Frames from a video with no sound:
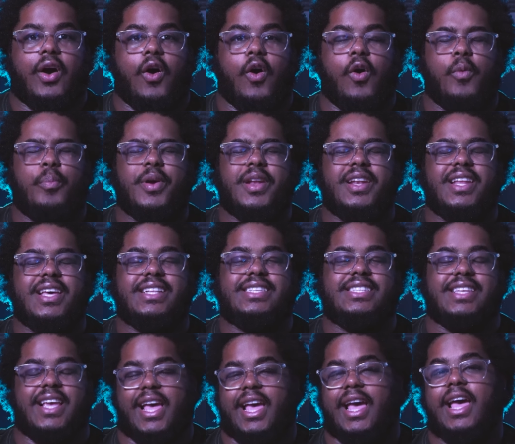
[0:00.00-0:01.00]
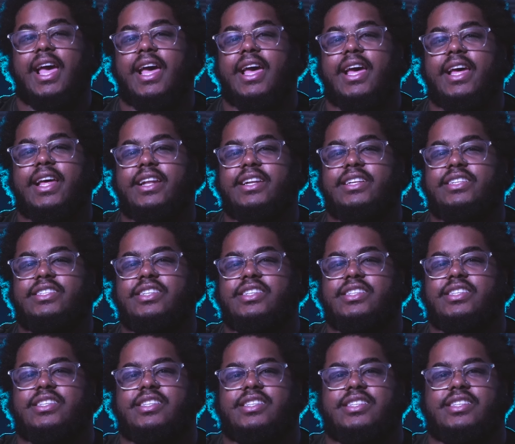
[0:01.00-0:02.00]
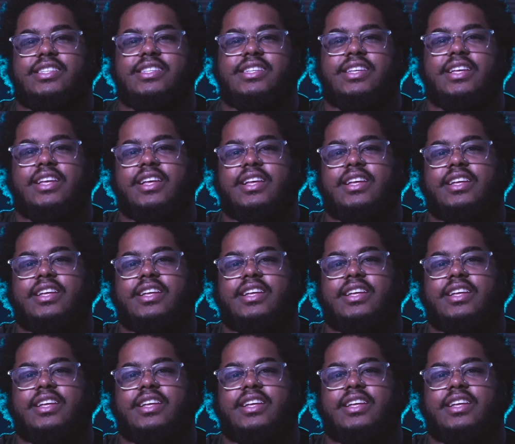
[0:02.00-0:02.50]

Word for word: open it and just